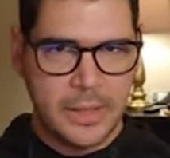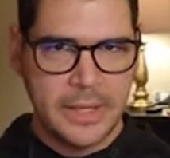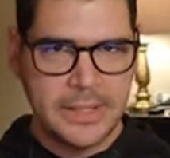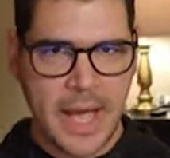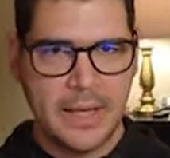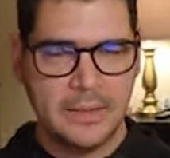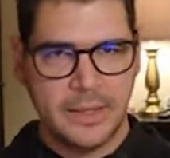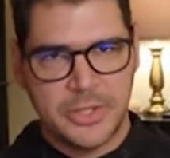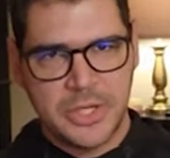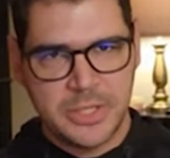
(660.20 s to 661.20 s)
had died, and
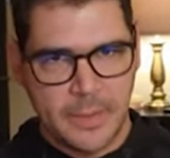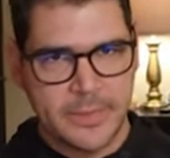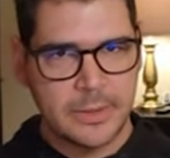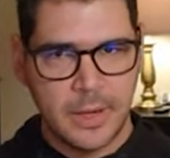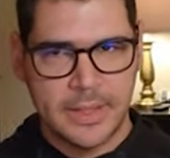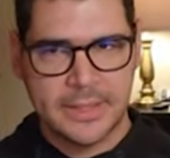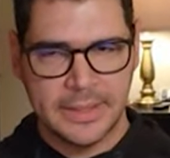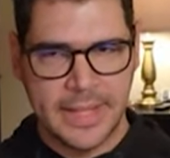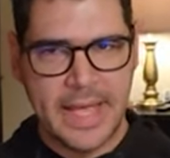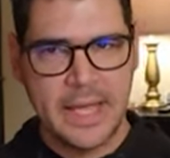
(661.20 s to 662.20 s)
like she jumps across the
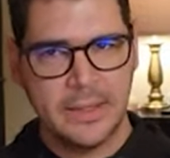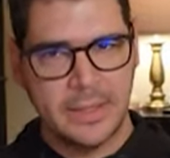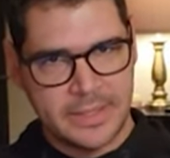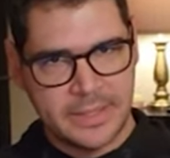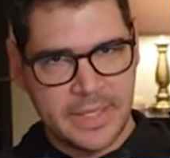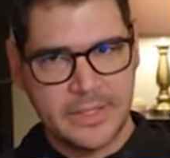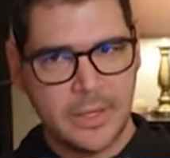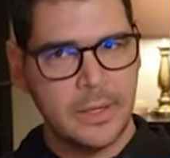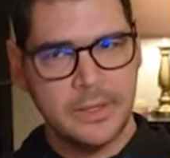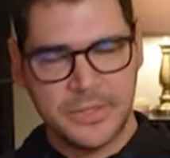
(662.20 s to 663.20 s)
lake and he sees
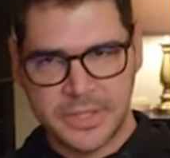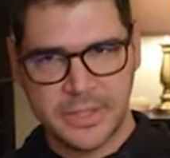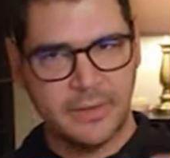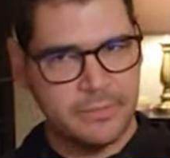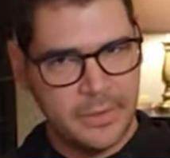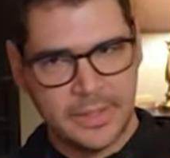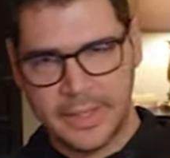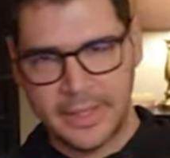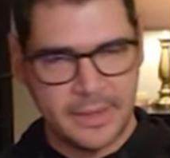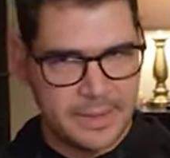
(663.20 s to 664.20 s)
her and she's like floating,
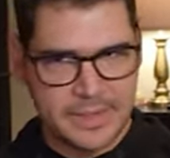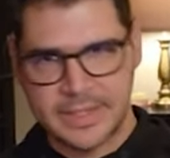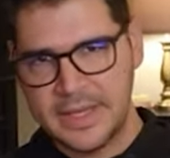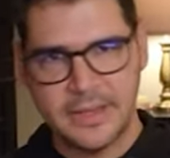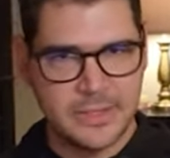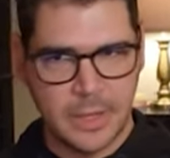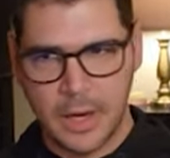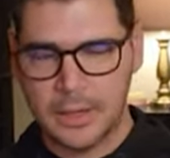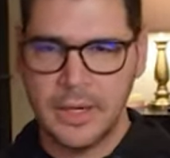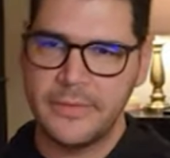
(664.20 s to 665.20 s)
like, and he's seen his
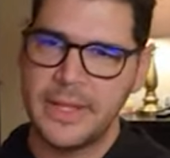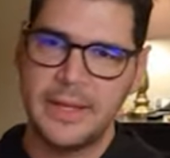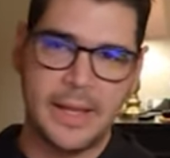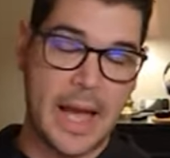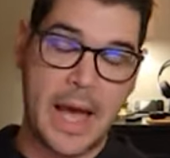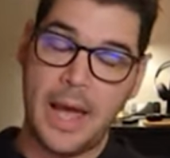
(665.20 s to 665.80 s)
daughter and everything, like